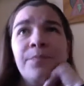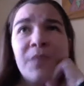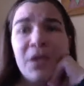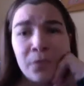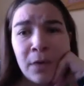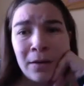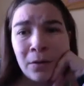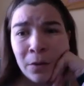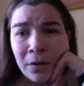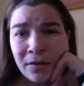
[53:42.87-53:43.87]
in the writing
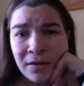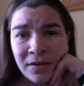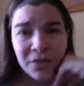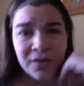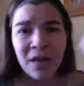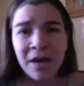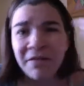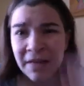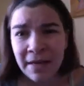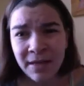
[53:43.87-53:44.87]
world, there's a lot
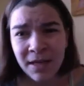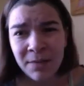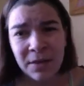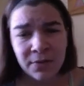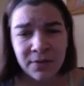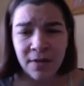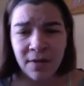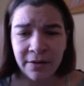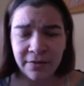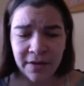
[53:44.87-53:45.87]
of gatekeeping. There's a lot of